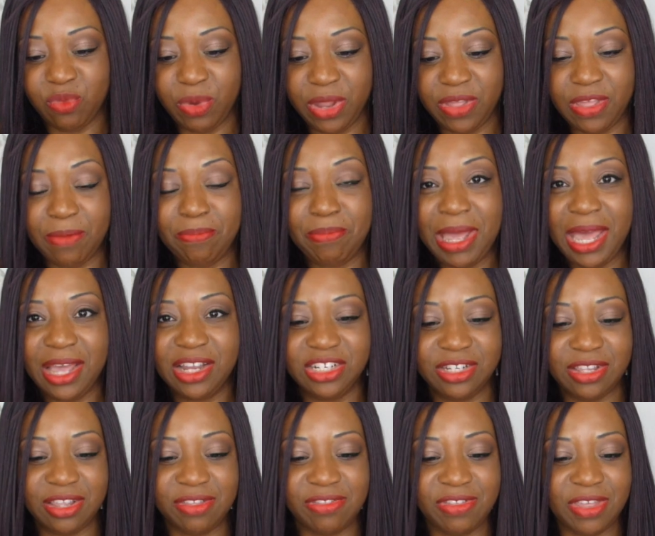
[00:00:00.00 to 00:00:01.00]
way they package
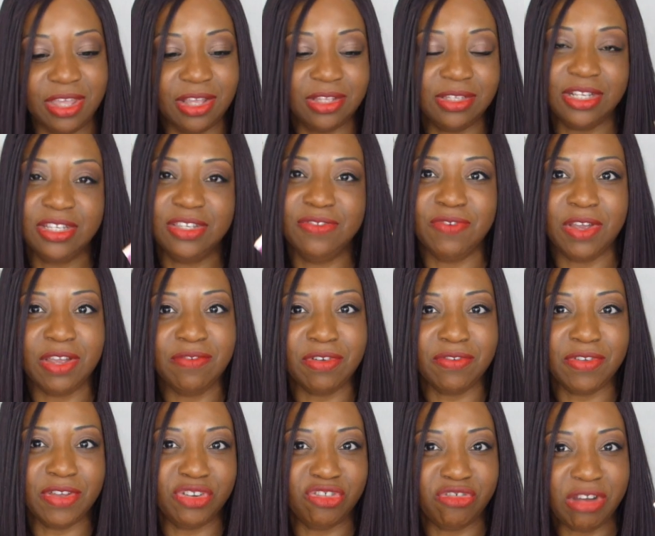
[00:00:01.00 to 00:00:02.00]
their things. It's very,
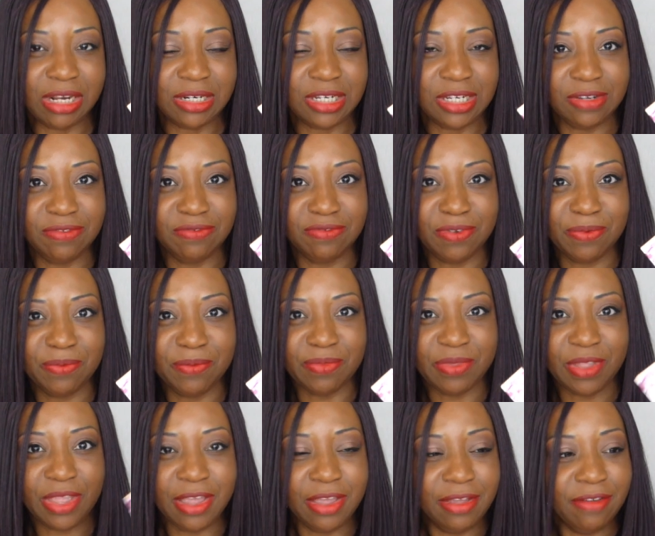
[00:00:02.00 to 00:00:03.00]
very attractive,
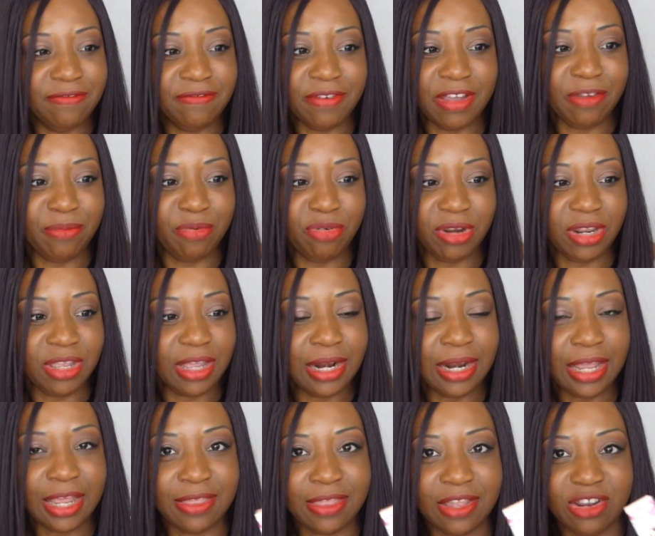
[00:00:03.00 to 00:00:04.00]
very pretty. I
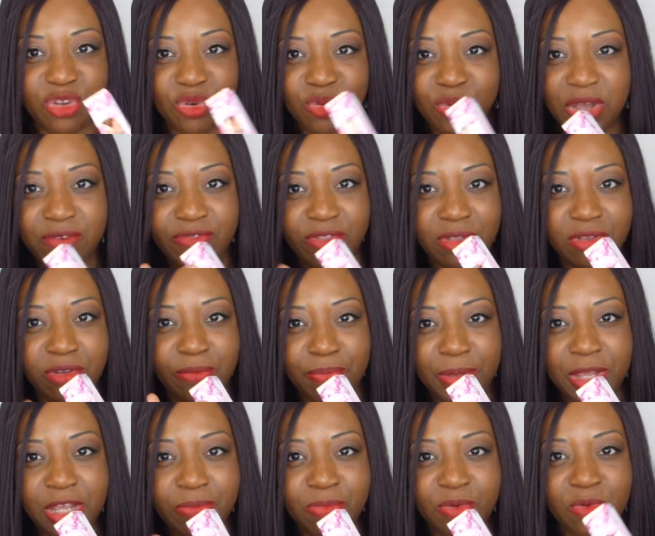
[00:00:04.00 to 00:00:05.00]
like that. You do have a little
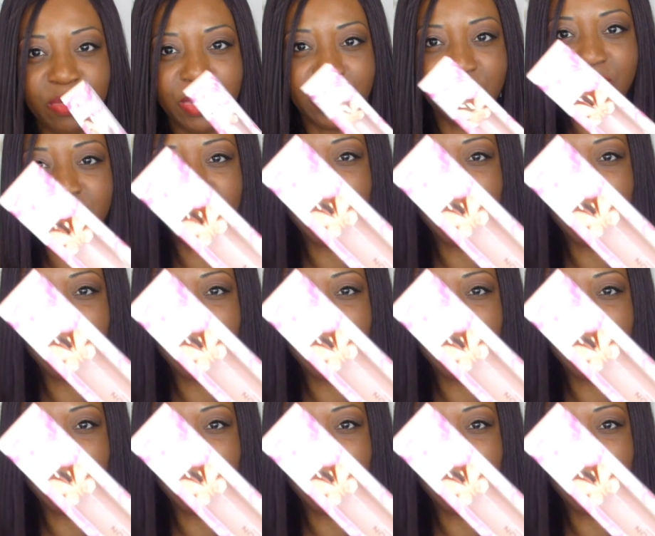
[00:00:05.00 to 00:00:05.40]
pickable window